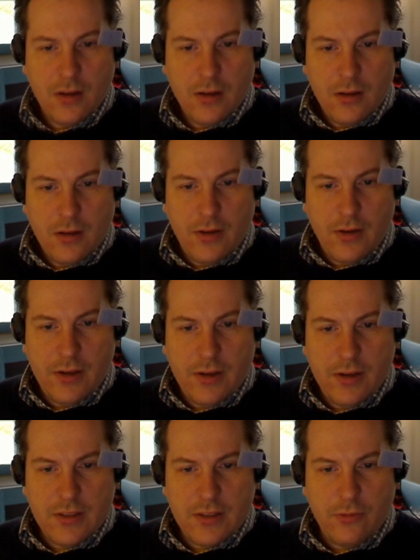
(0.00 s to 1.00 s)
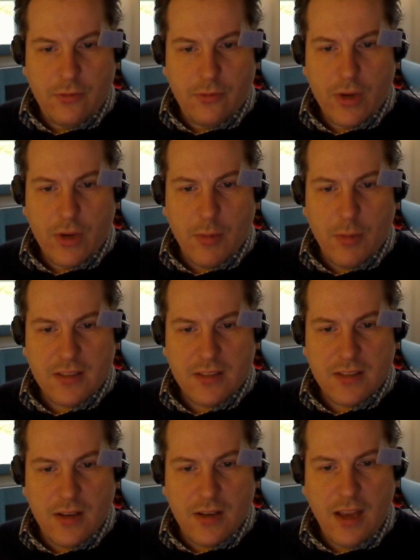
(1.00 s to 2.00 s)
There is 4 gigabytes and
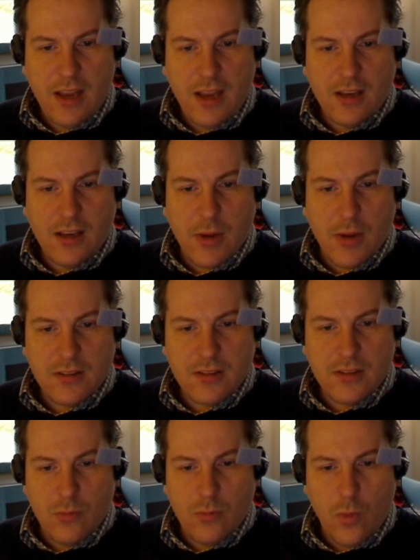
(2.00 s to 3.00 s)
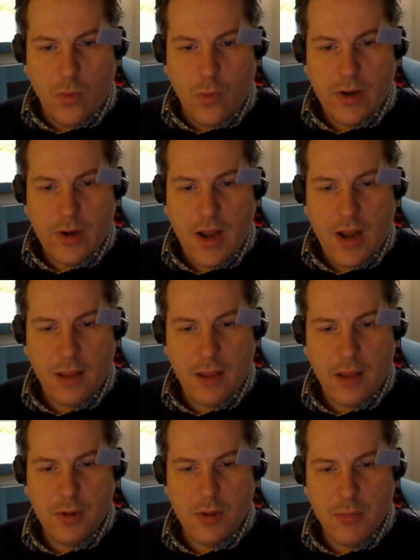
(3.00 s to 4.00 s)
8 gigabytes in one happy
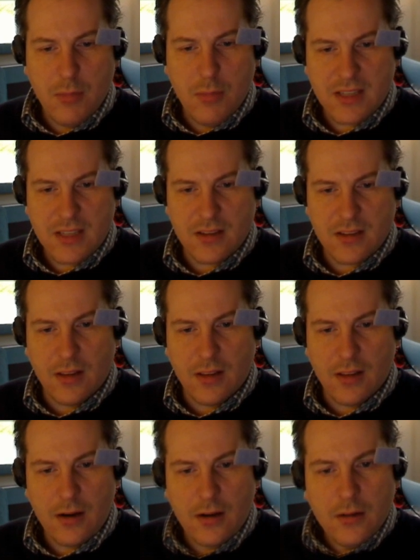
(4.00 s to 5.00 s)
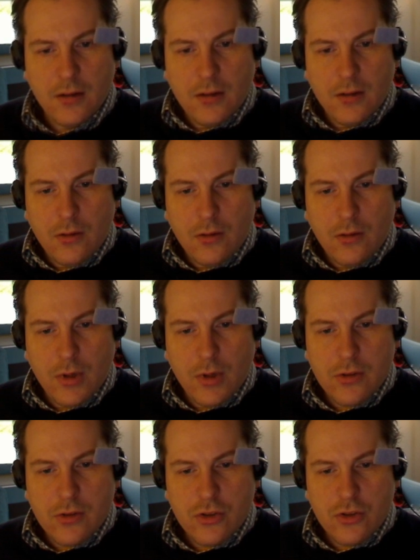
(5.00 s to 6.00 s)
mess in there. One,
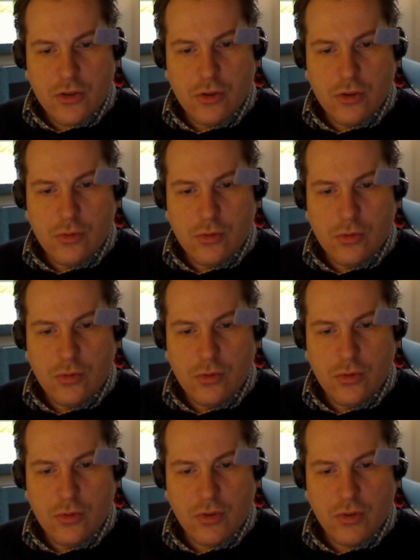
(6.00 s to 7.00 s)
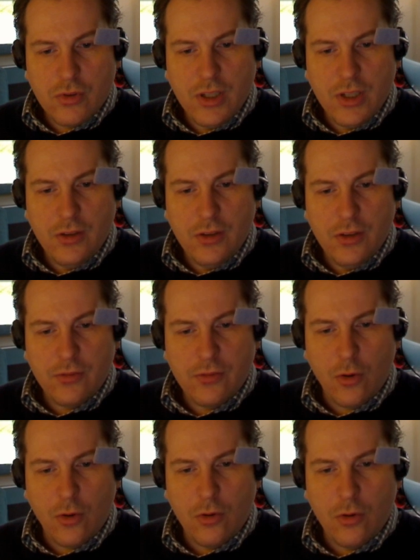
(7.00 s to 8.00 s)
two, three, four.
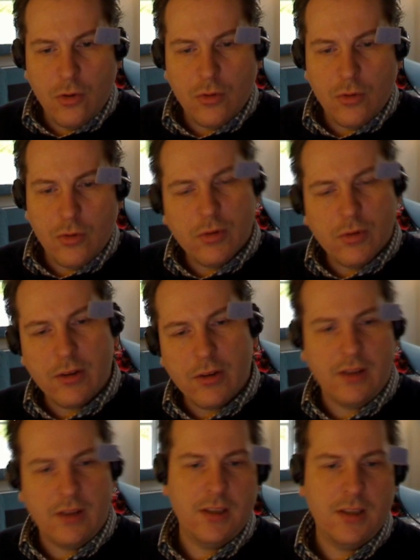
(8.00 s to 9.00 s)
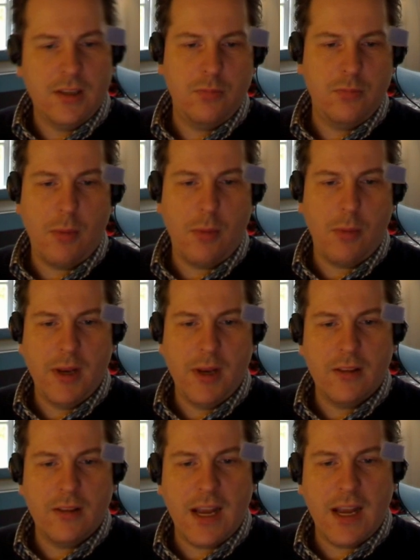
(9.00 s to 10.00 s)
Okay, it's probably not
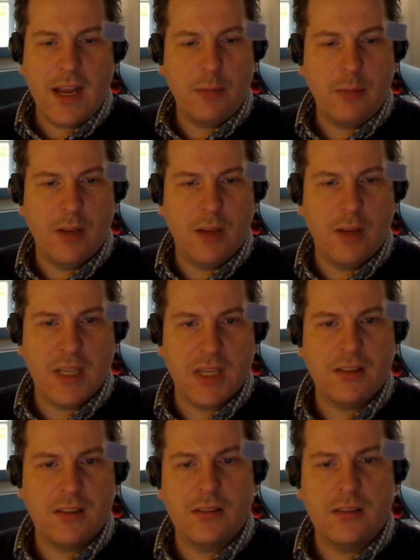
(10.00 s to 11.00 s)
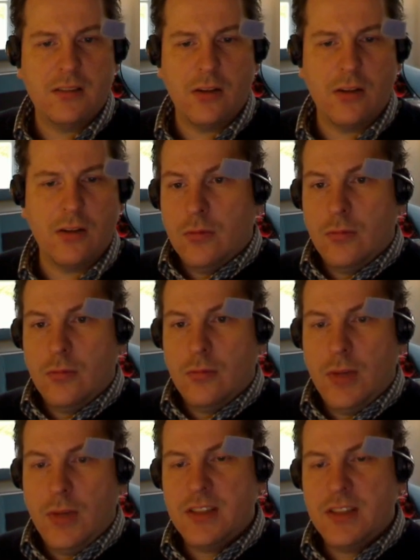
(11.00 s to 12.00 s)
that happy I miss. It's okay. Let's
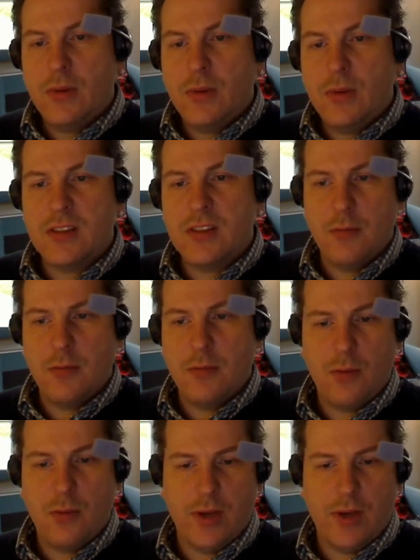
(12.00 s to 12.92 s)
see what this comes up with.